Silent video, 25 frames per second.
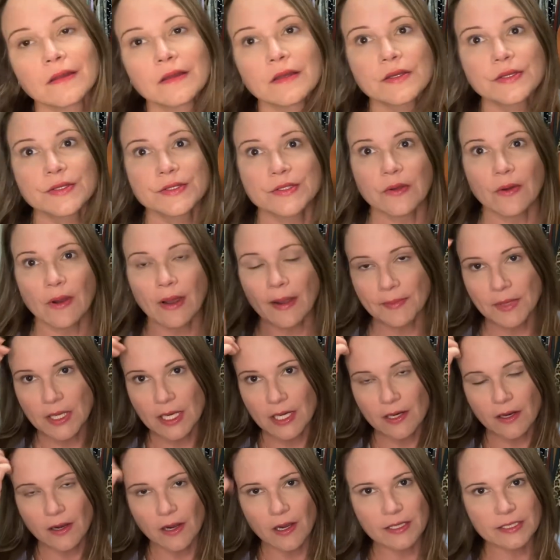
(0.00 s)
So I'm
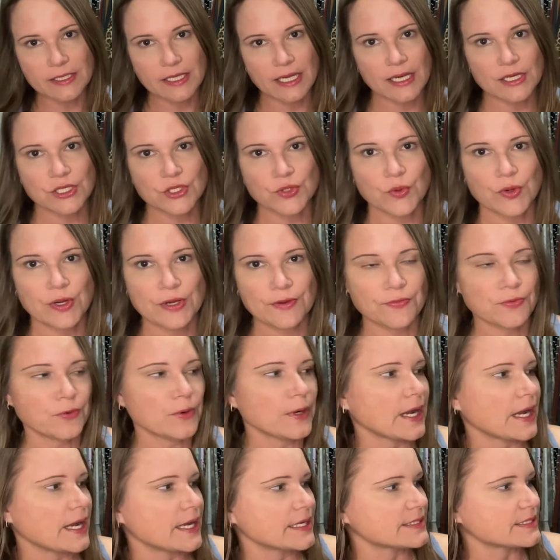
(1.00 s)
going to contact twenty-four
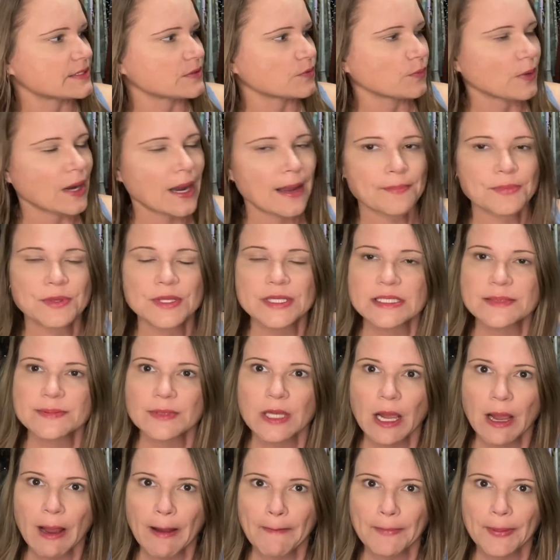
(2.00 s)
S and wrap this
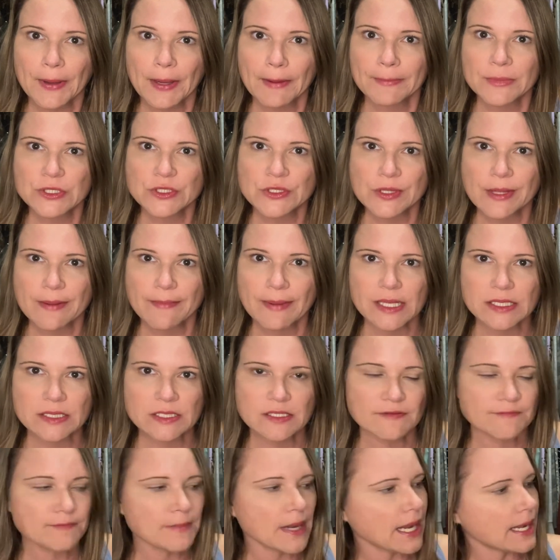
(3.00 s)
up to the
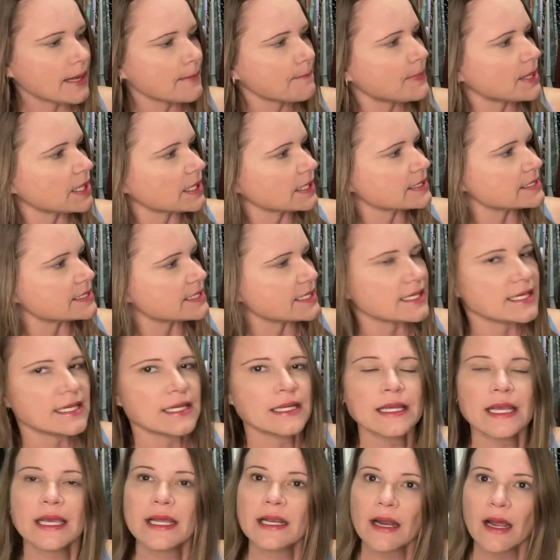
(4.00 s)
best of my
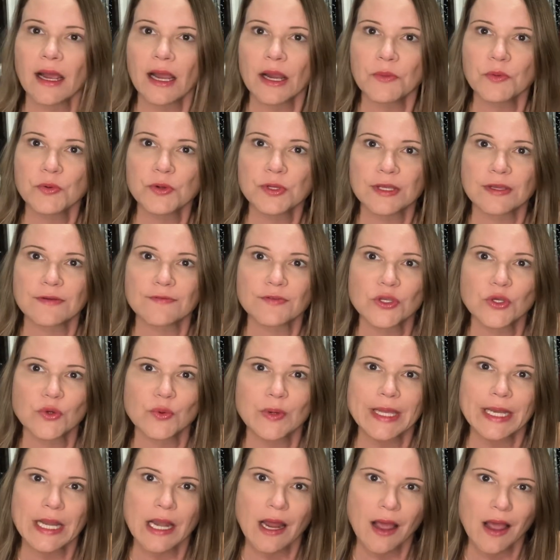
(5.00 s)
ability, and I will give you
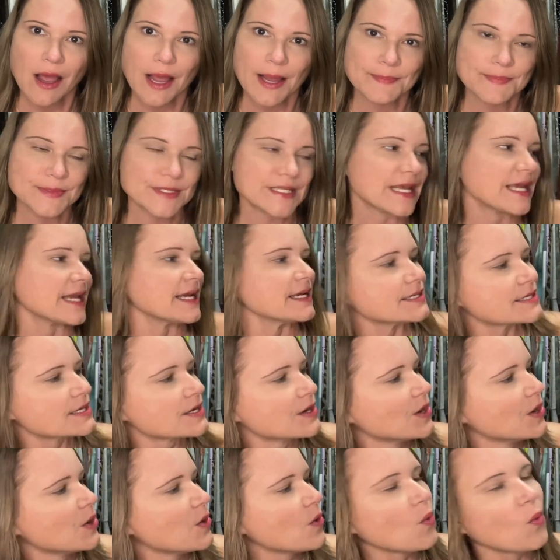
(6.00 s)
an update
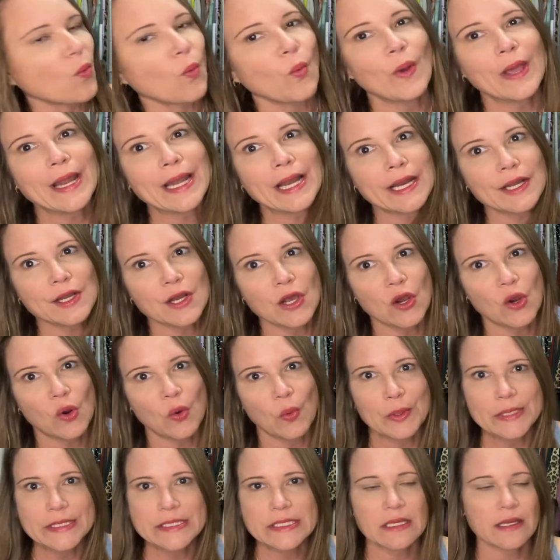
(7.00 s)
when I know
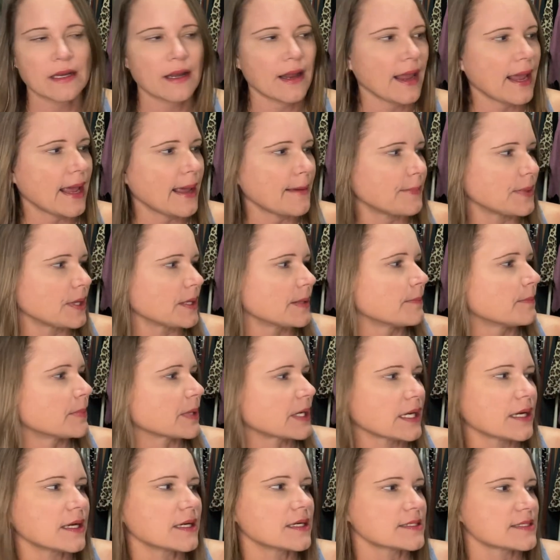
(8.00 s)
what's going to happen,
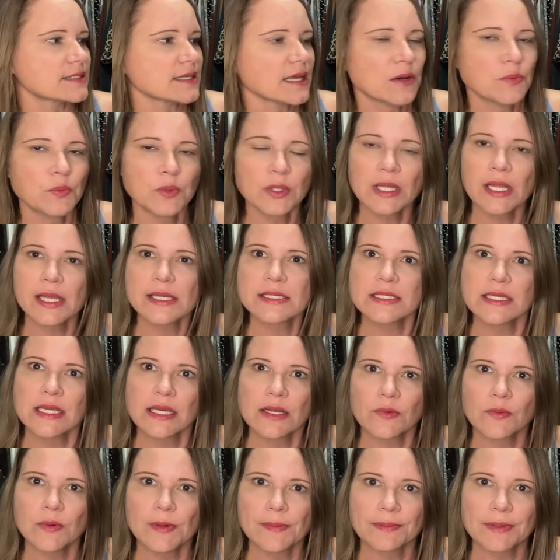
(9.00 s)
because I would like to
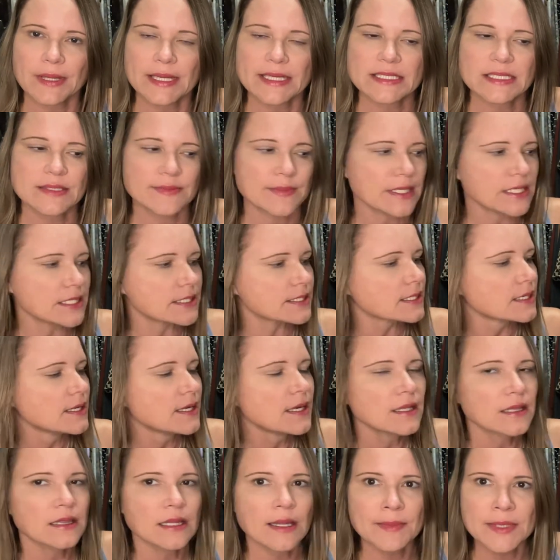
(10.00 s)
get a replacement.
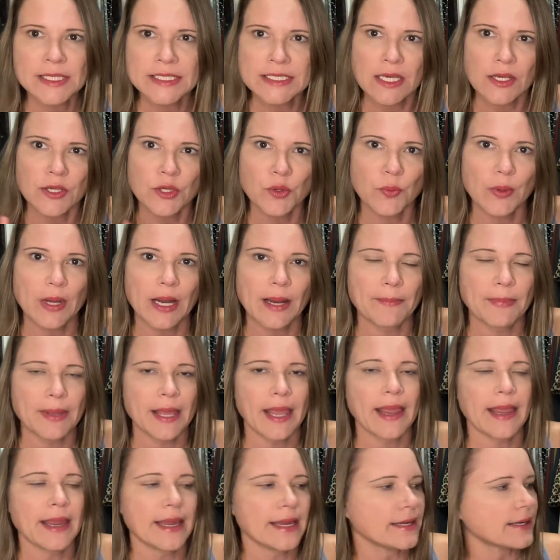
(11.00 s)
Let me tell you what I
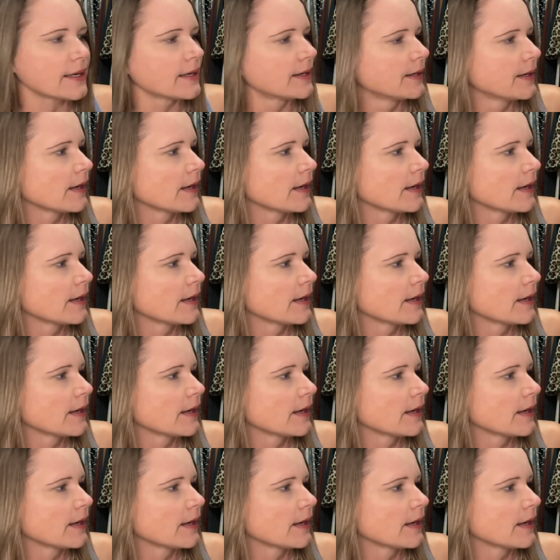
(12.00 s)
paid.